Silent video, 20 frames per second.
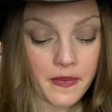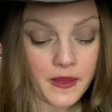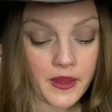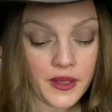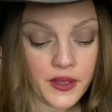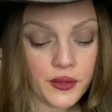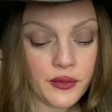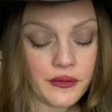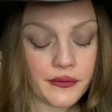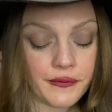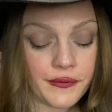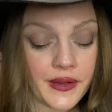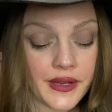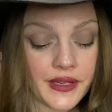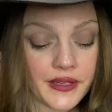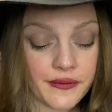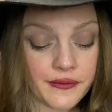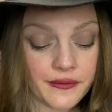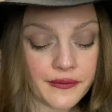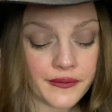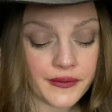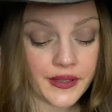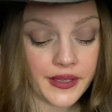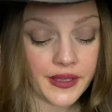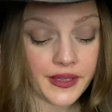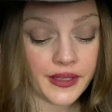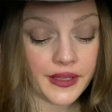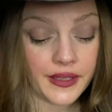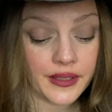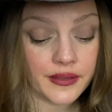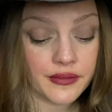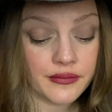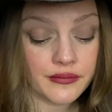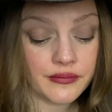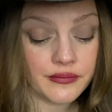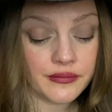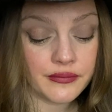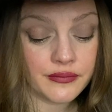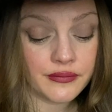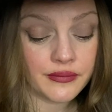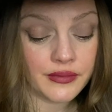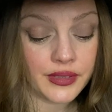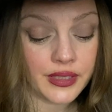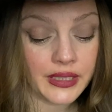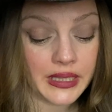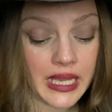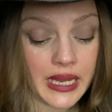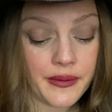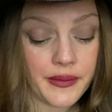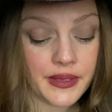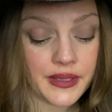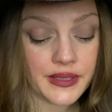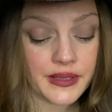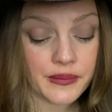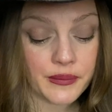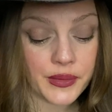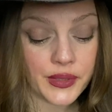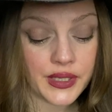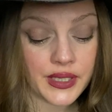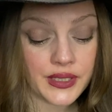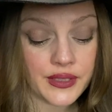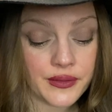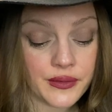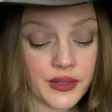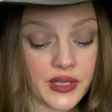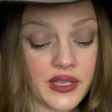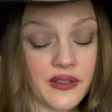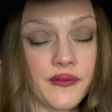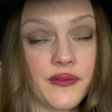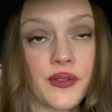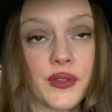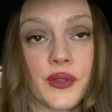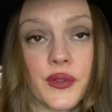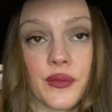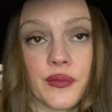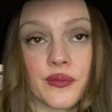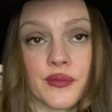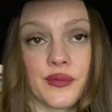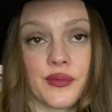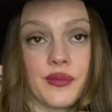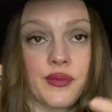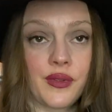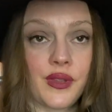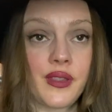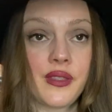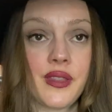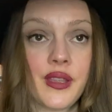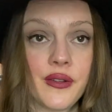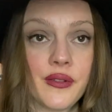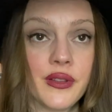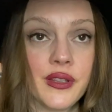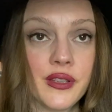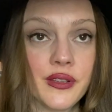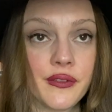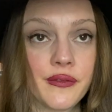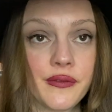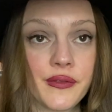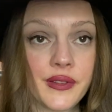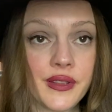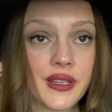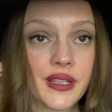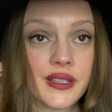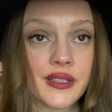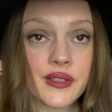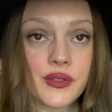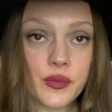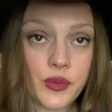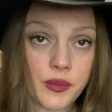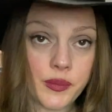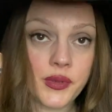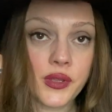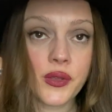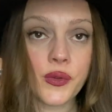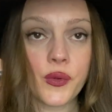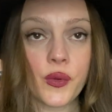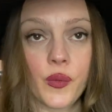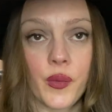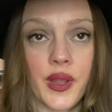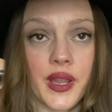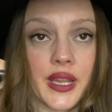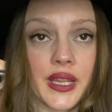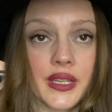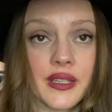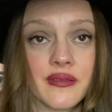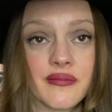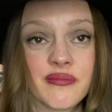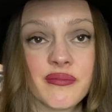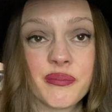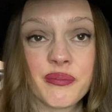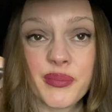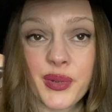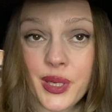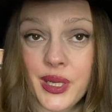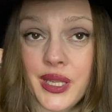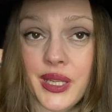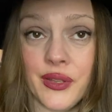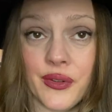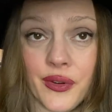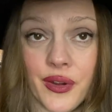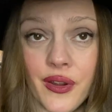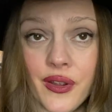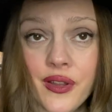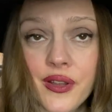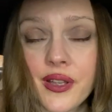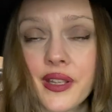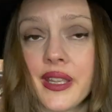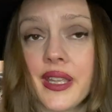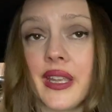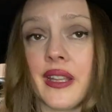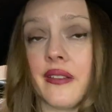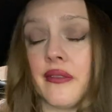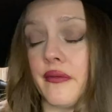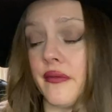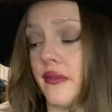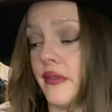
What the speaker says: You're afraid of allowing somebody to give you their love and then sweeping you away and breaking your heart again.